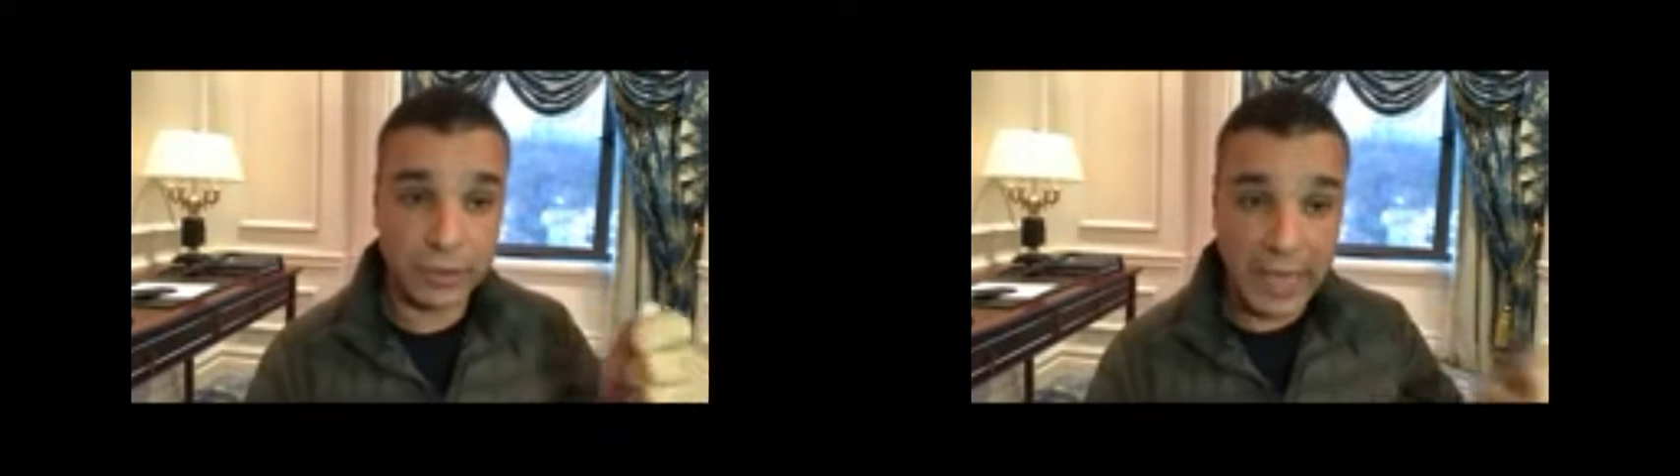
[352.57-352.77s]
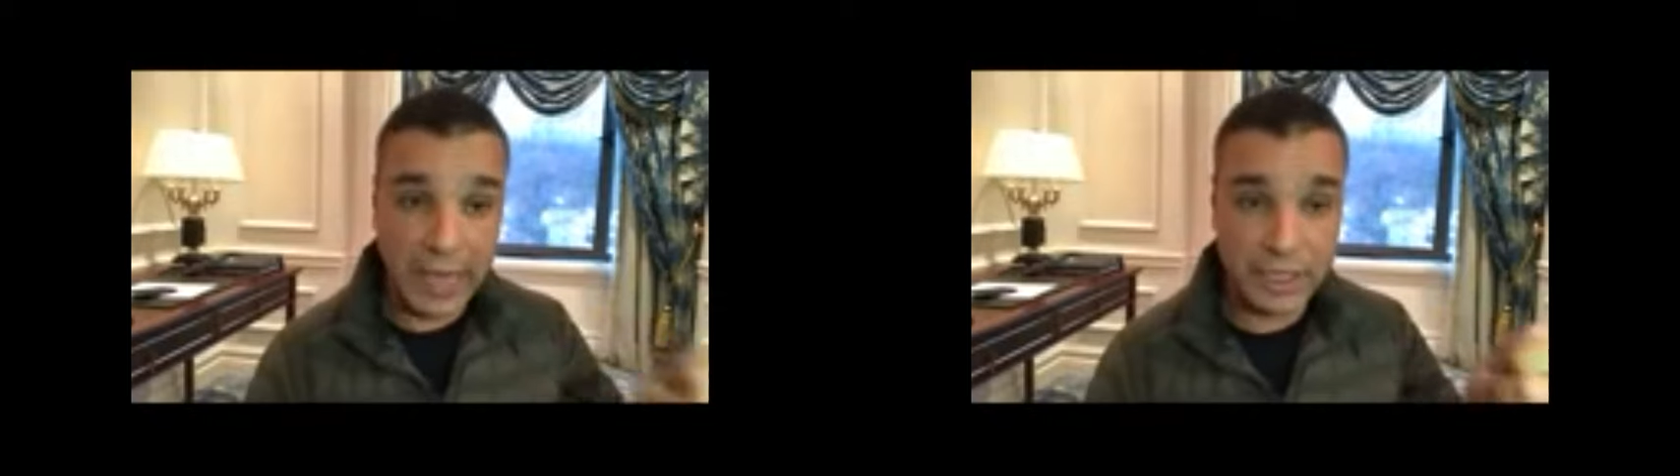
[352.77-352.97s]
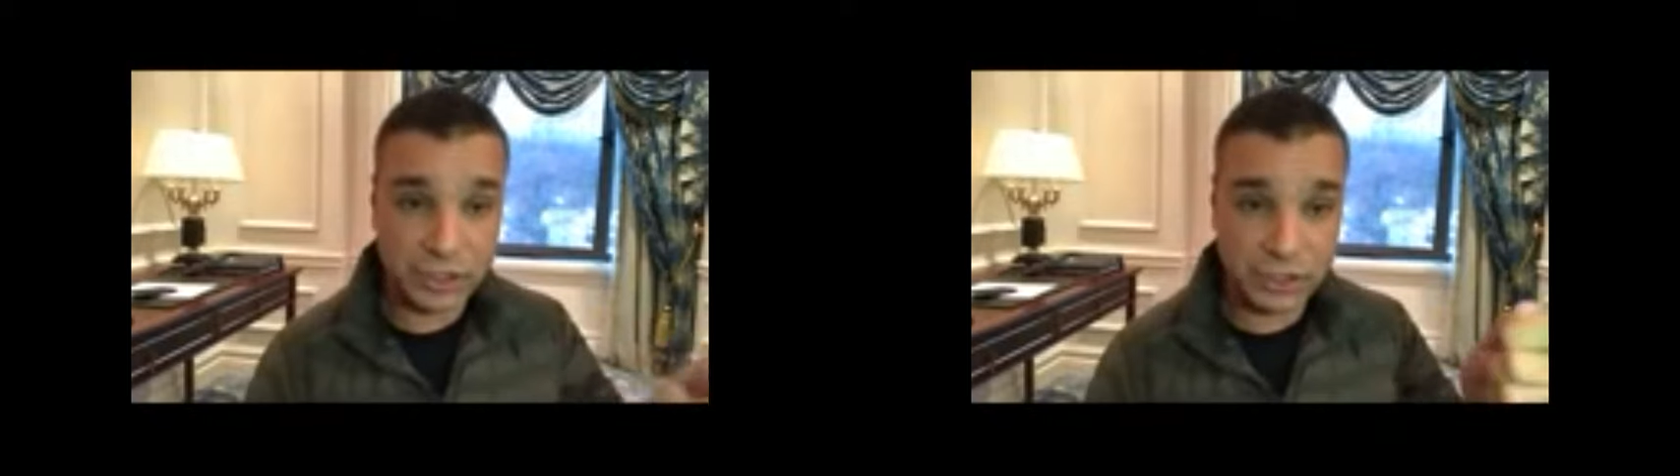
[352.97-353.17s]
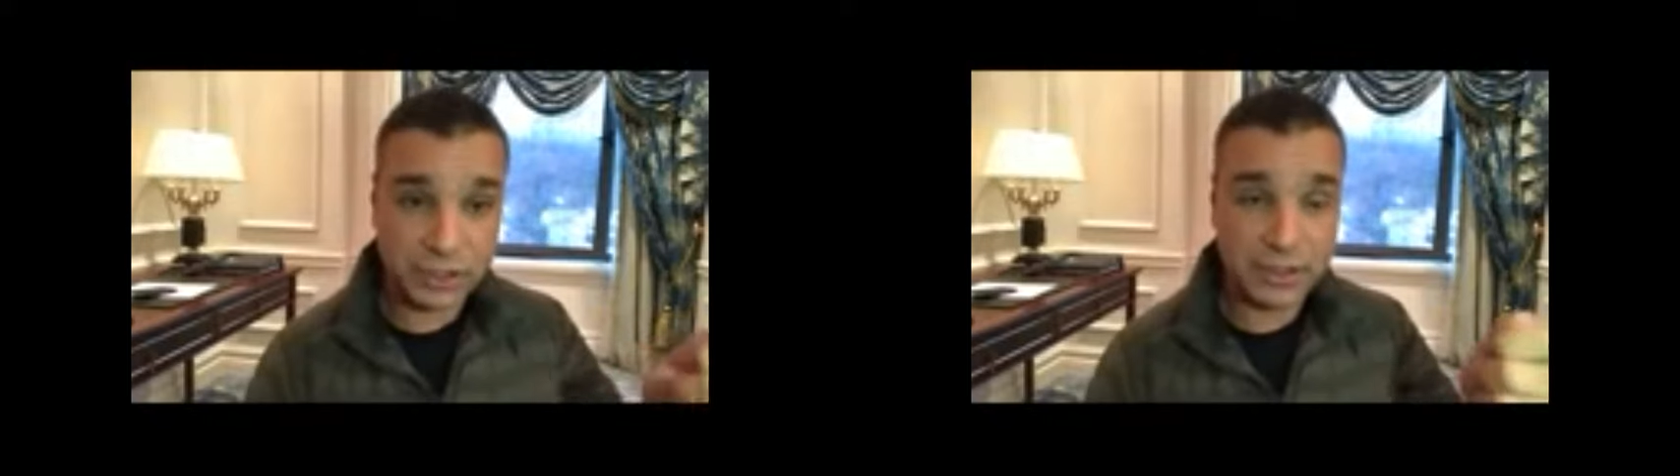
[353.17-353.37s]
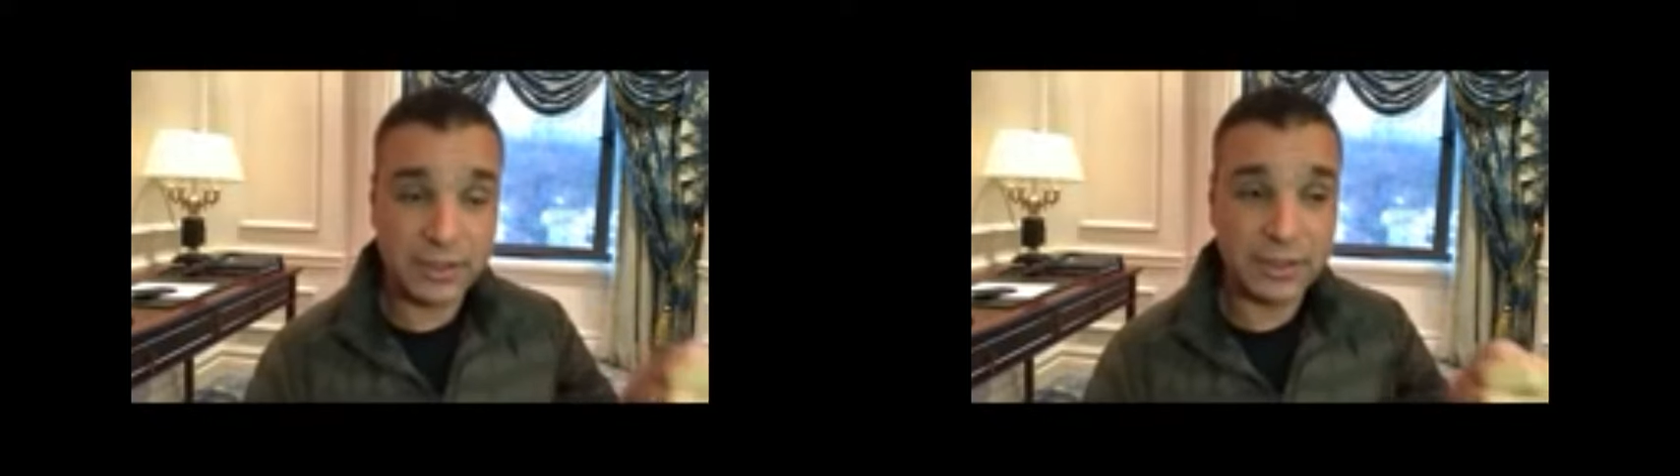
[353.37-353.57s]
cash
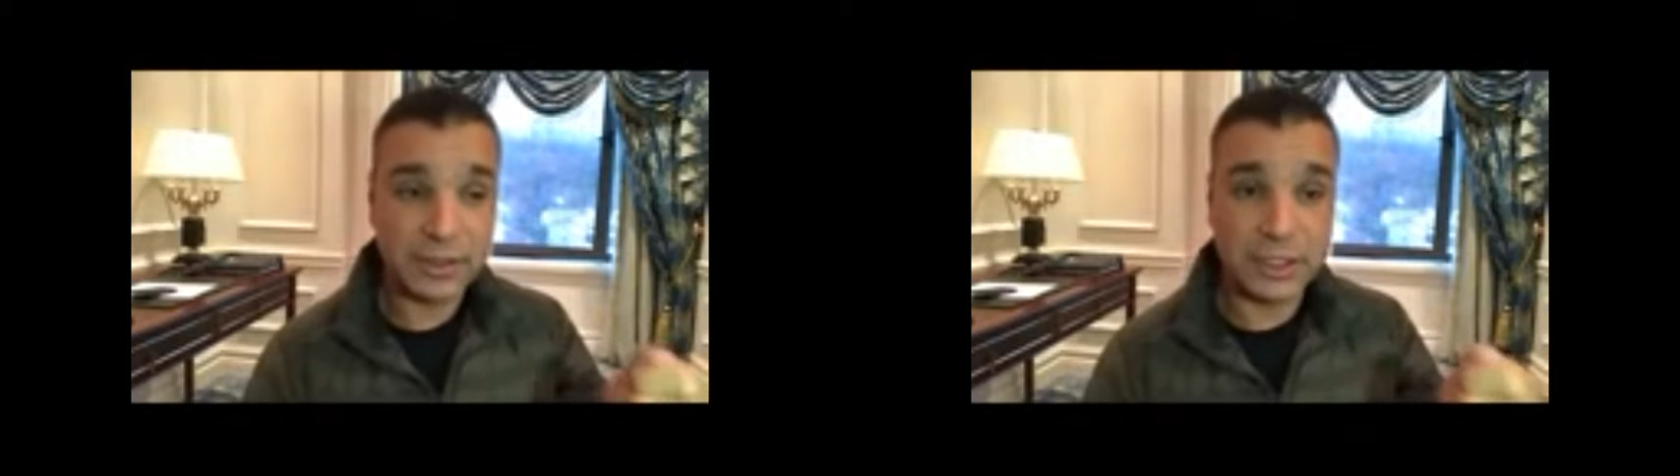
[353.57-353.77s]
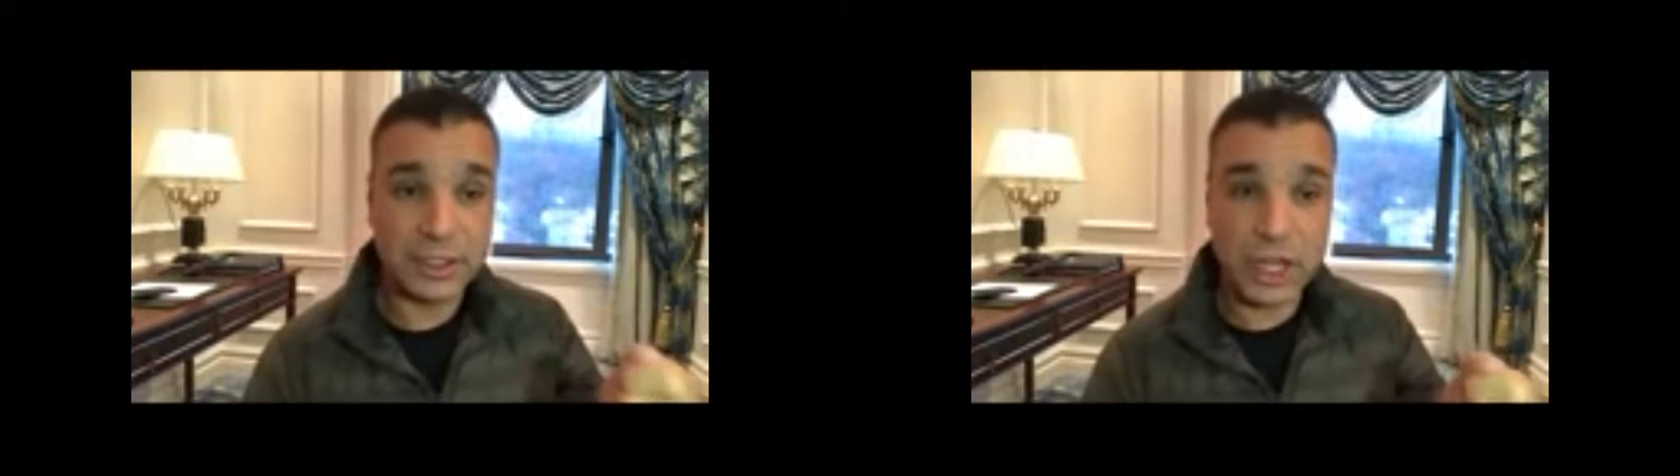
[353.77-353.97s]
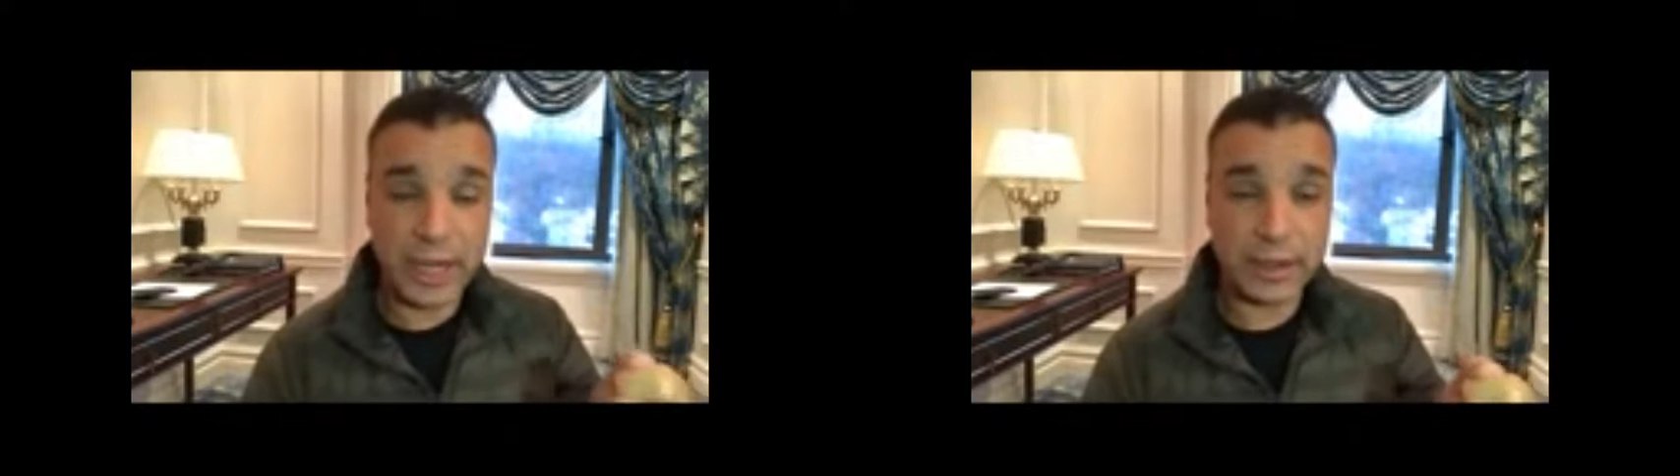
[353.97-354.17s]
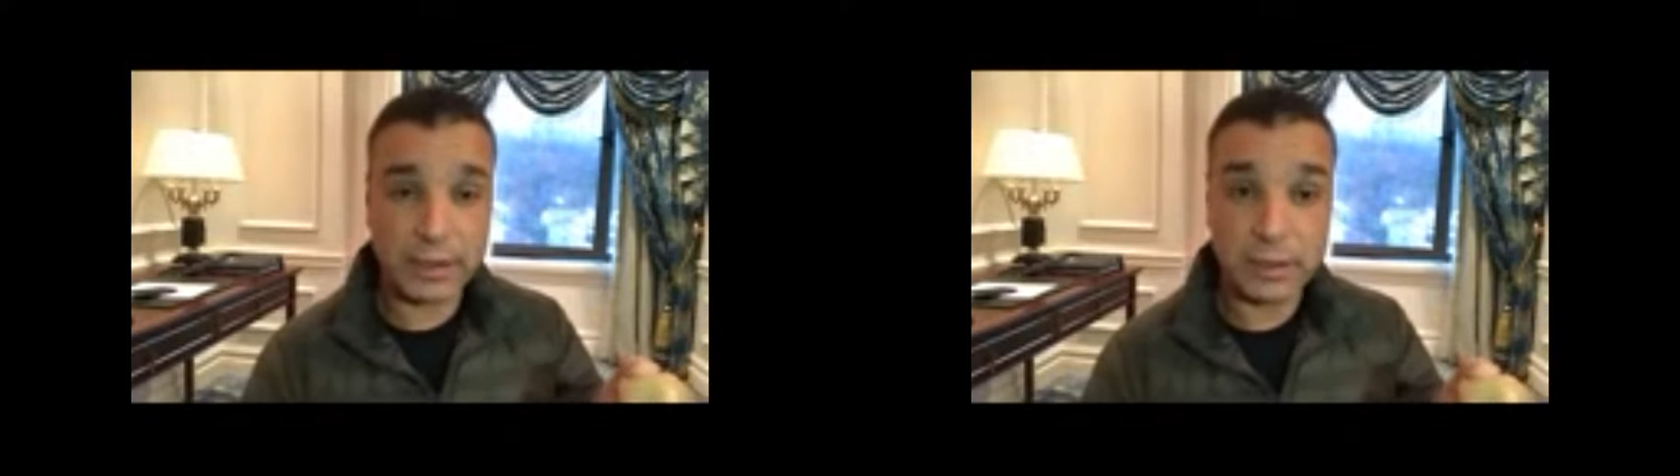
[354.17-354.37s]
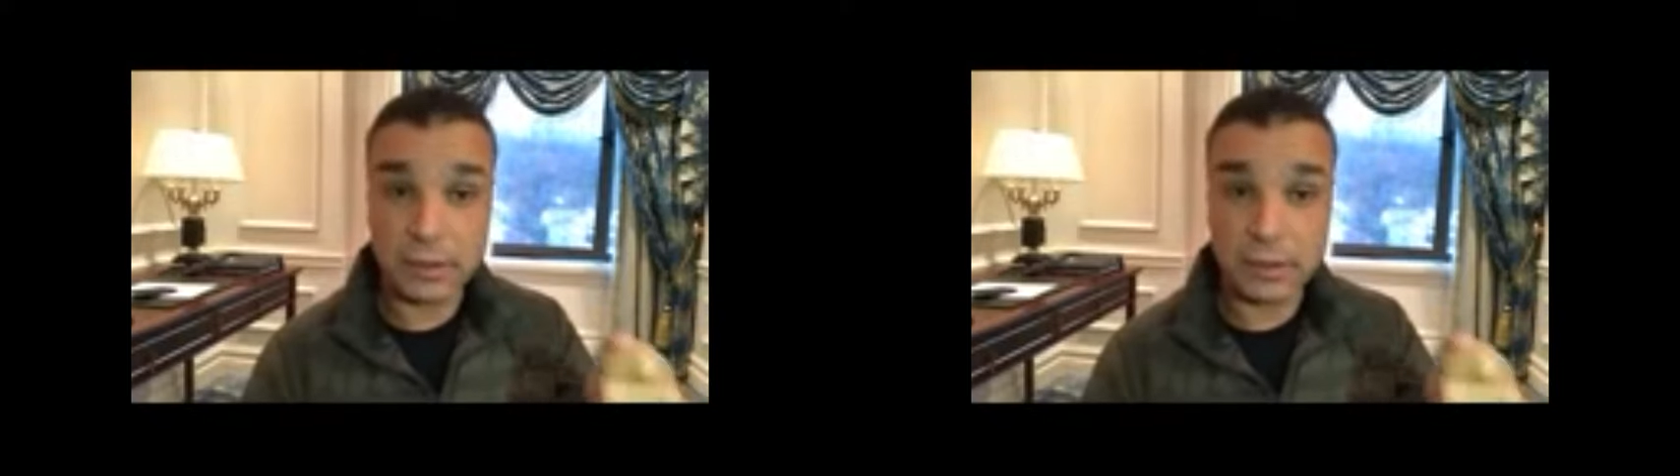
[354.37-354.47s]
the check.